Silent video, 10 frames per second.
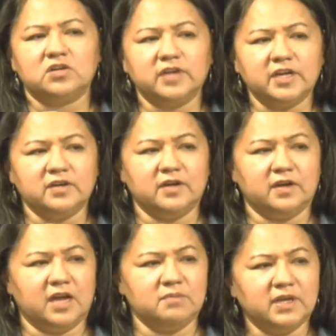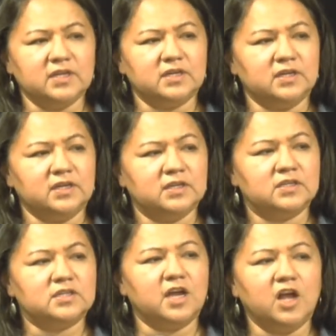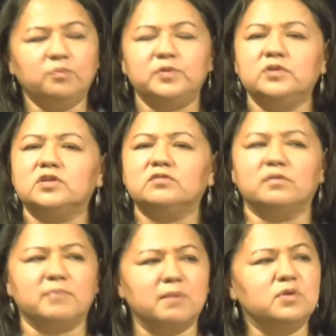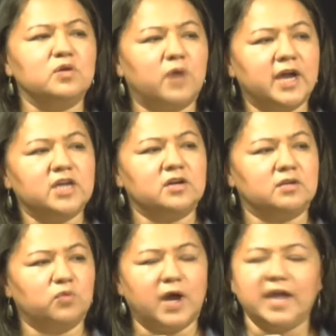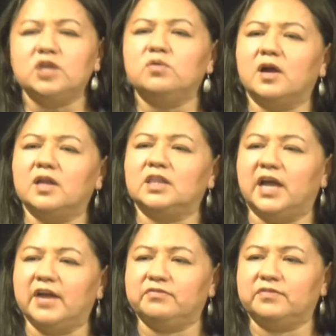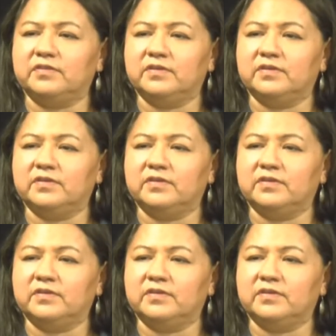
Creator and Mother Earth to help you to remember why you're why you are alive.